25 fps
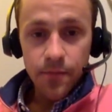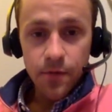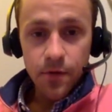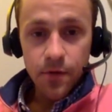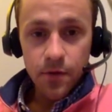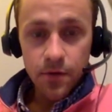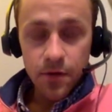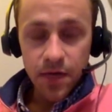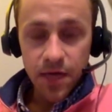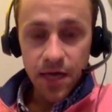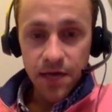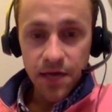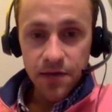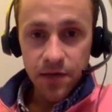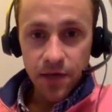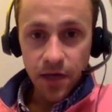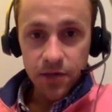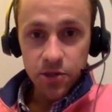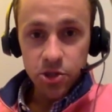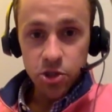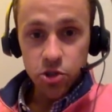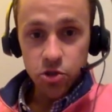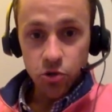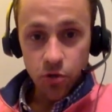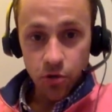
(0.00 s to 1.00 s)
Case oh, yeah. Against
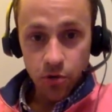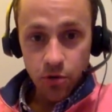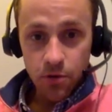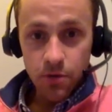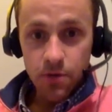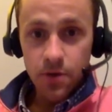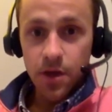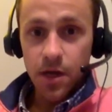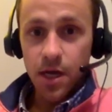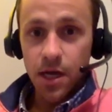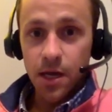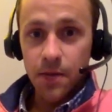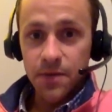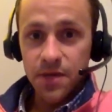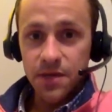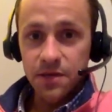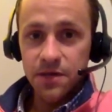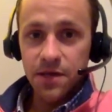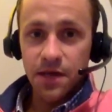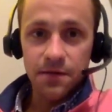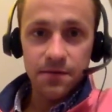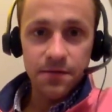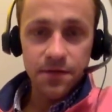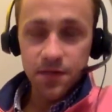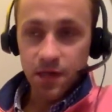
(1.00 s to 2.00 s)
Sugar. Um, he's
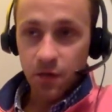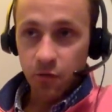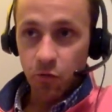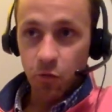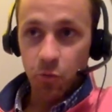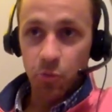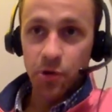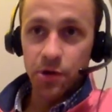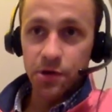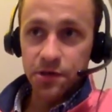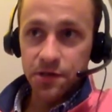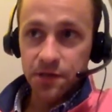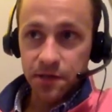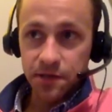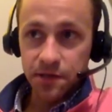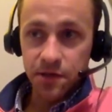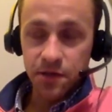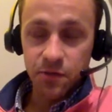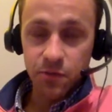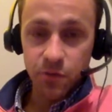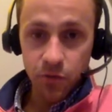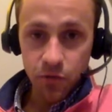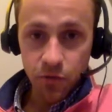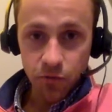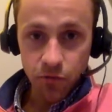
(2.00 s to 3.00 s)
got several books. That's his
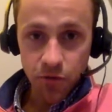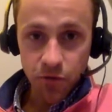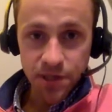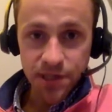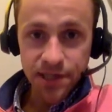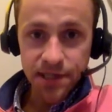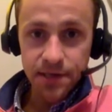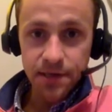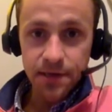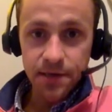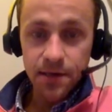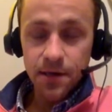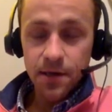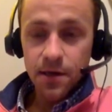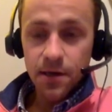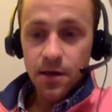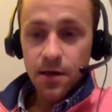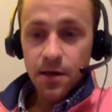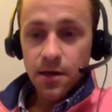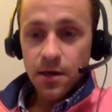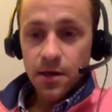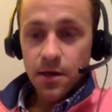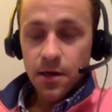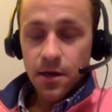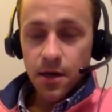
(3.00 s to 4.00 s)
most recent.
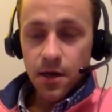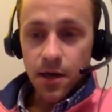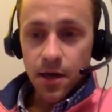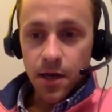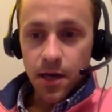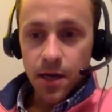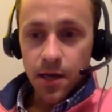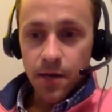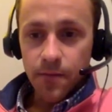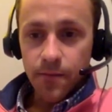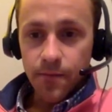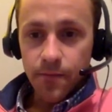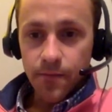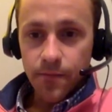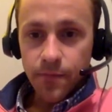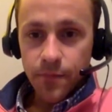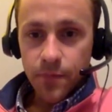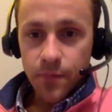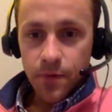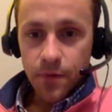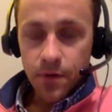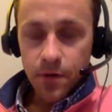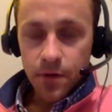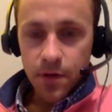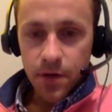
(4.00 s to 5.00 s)
Um,
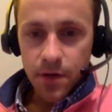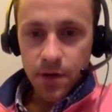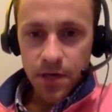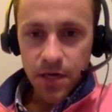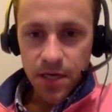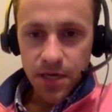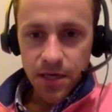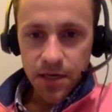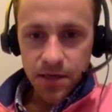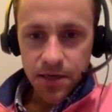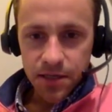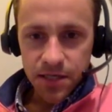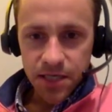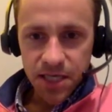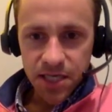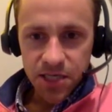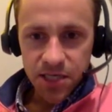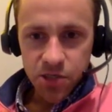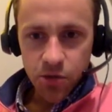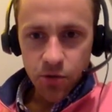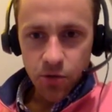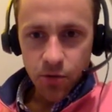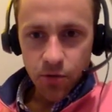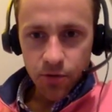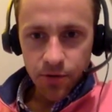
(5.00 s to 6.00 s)
Nina
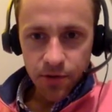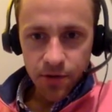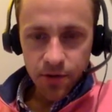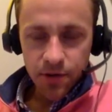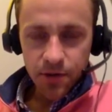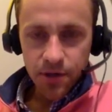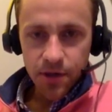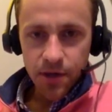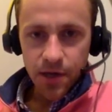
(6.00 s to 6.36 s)
Teicholz.